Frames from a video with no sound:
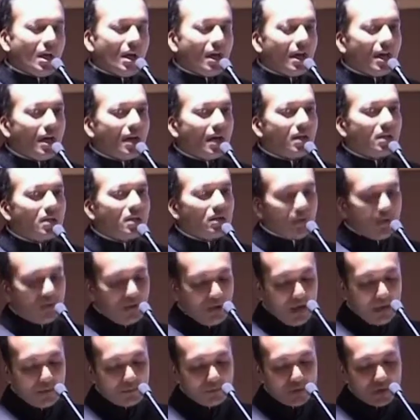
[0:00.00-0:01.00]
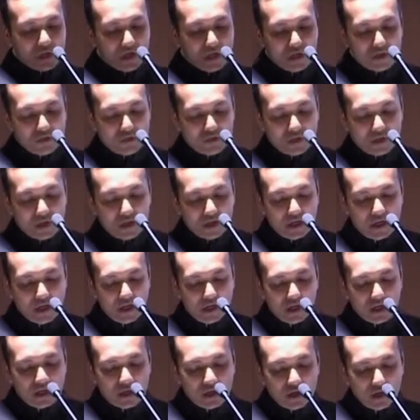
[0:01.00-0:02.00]
And I'm really,
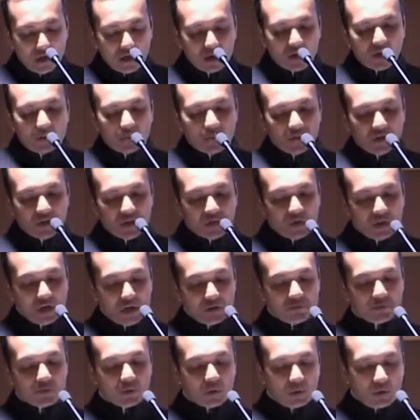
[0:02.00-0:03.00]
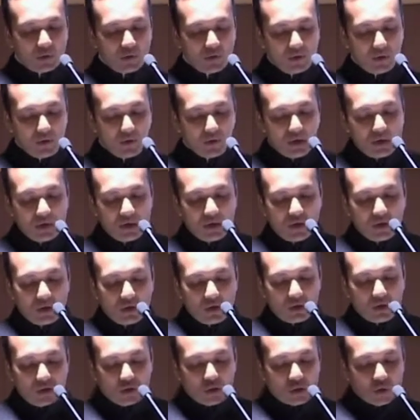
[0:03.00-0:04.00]
really uh, grateful
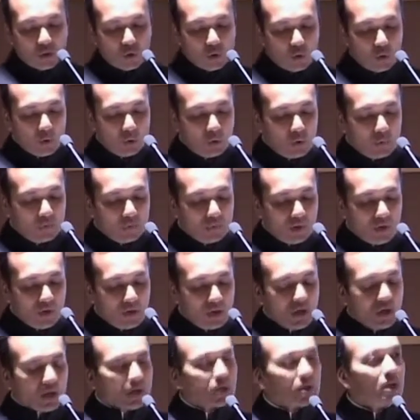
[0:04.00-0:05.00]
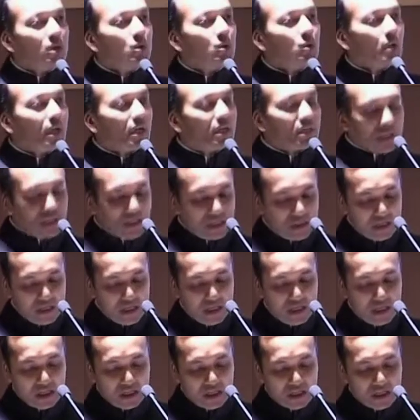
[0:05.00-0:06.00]
to the United
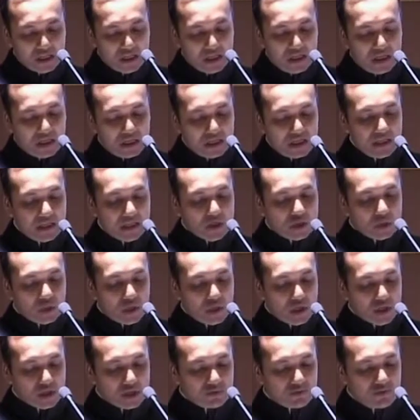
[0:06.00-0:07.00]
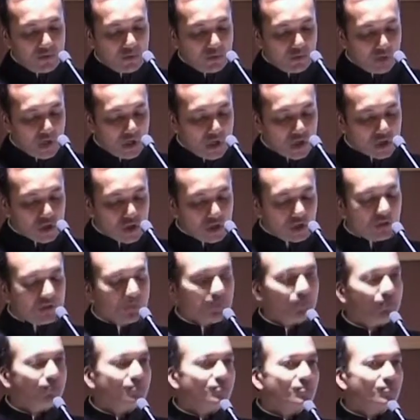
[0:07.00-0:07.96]
States India Education Foundation,